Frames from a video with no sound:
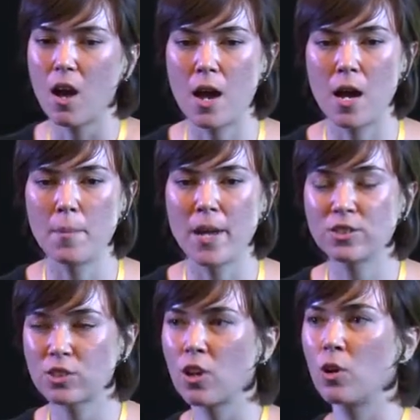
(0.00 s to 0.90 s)

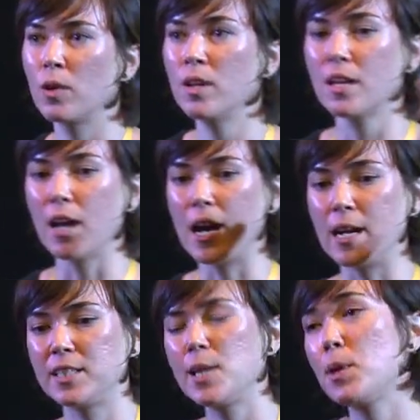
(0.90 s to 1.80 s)

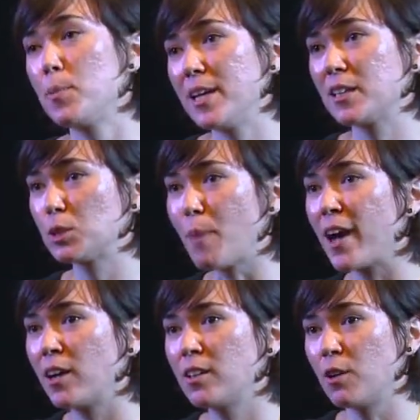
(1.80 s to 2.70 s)
TPP
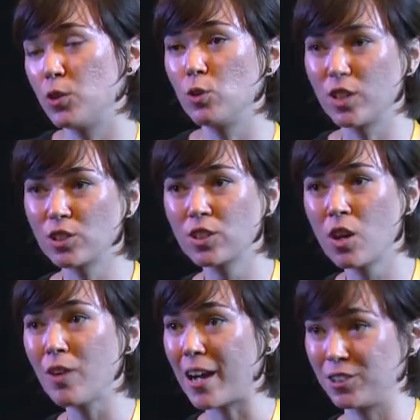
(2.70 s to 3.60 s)
expired a few years
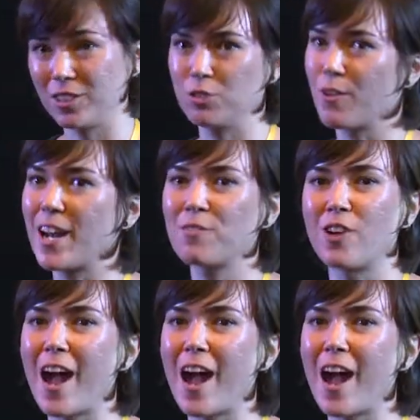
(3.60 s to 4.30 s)
ago, actually right after